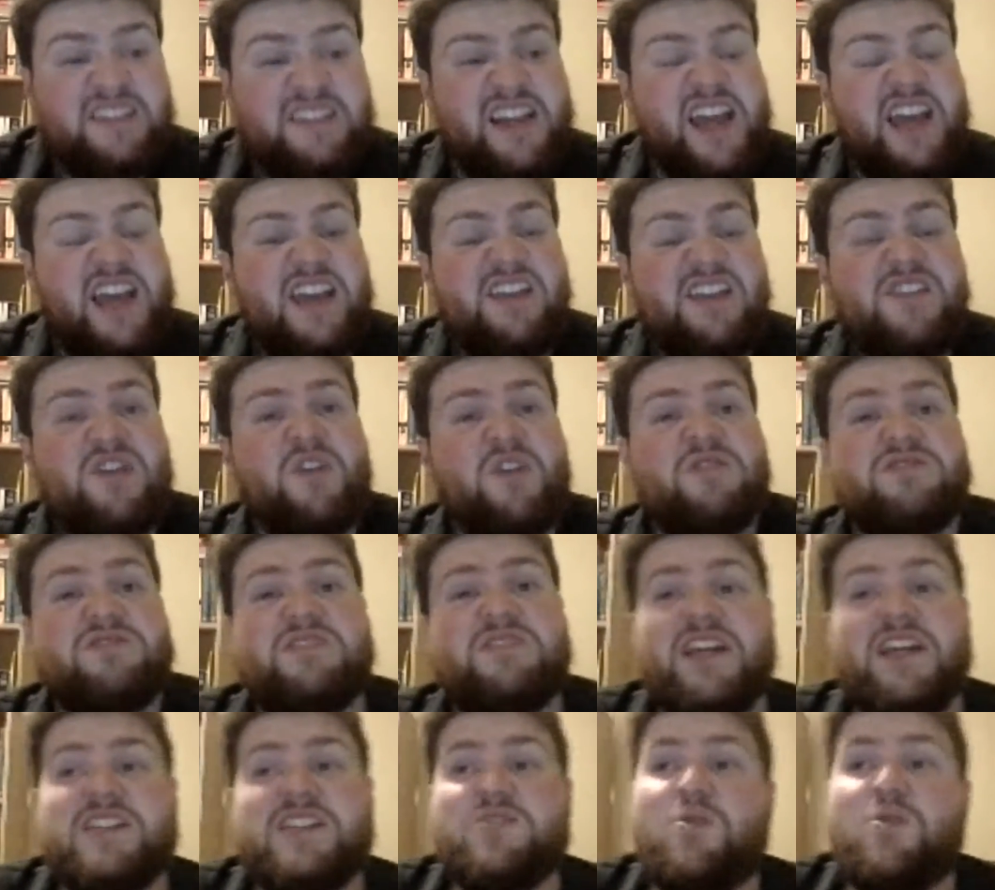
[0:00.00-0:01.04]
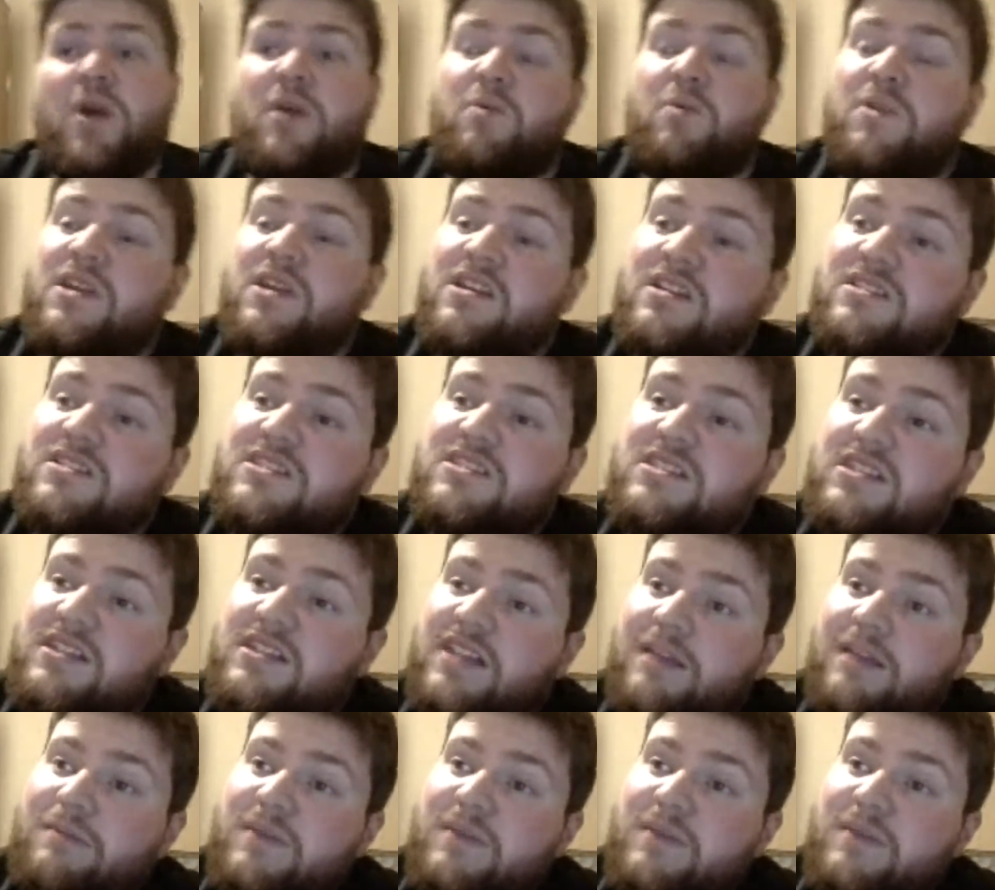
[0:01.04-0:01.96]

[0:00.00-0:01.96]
Second Doctor, that's quite weird.